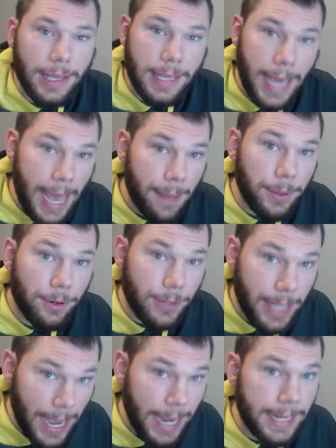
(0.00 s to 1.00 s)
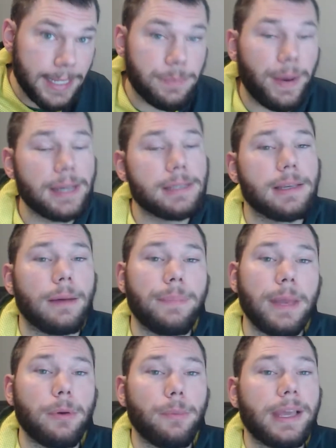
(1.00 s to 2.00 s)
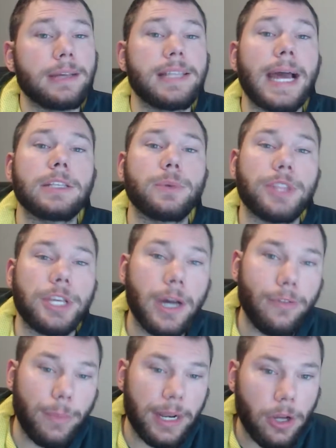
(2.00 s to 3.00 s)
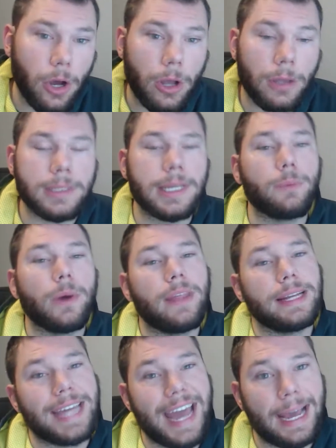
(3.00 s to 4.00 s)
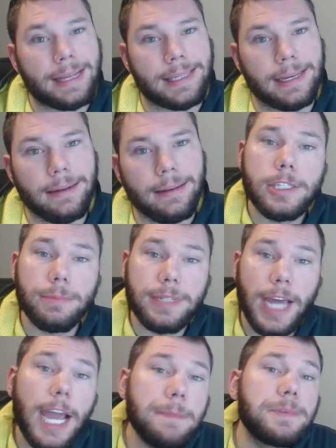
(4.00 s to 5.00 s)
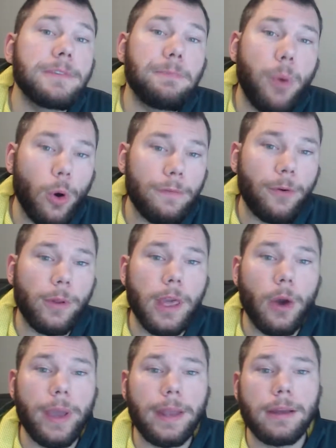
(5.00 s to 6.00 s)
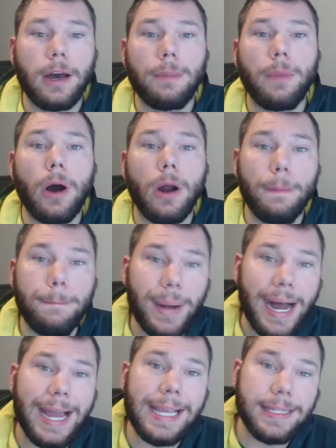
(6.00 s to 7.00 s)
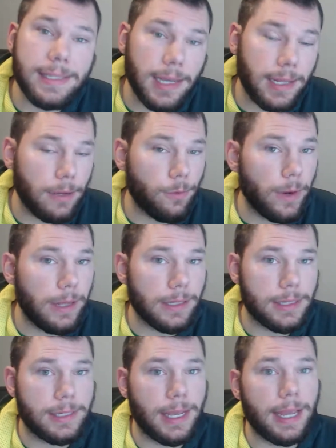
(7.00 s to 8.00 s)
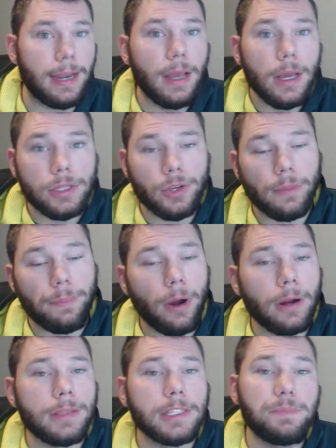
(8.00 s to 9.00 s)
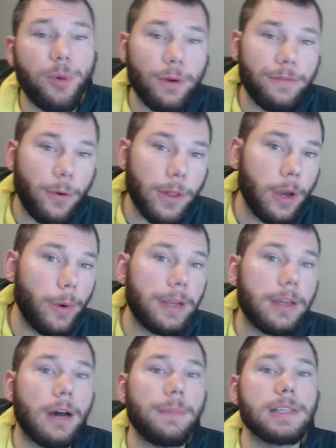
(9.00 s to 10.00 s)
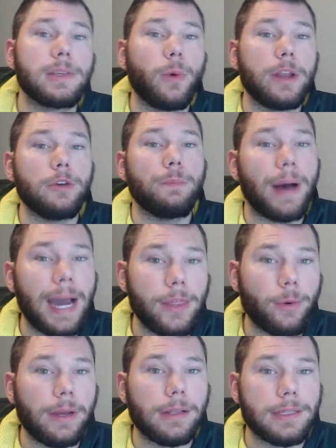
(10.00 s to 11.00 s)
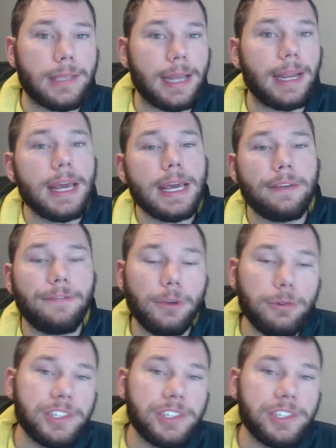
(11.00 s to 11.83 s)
capital gains by some people because that's what the government calls it when they tax it. Some types of portfolio income are buying and selling real estate. So the part that's portfolio income is when you buy the real estate, if you